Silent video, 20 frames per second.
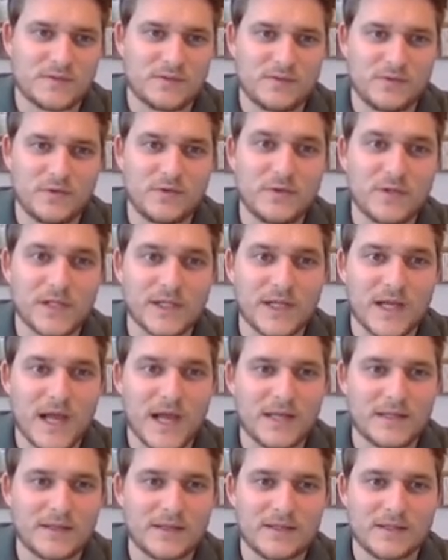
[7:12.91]

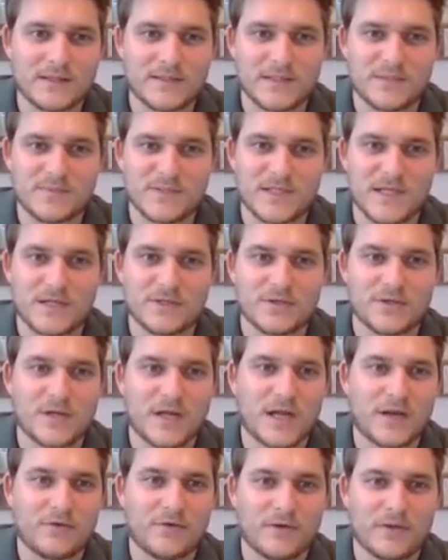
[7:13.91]
nuclei, the substantia
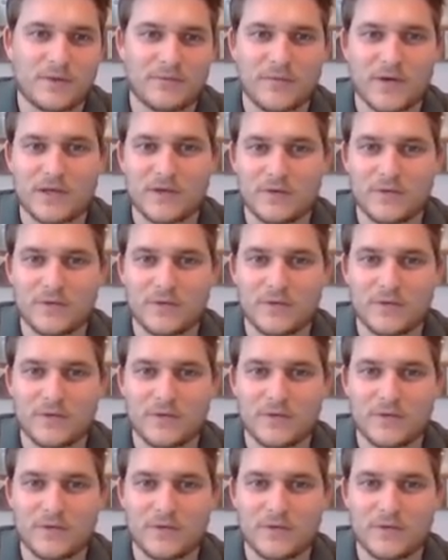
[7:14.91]
nigra and the red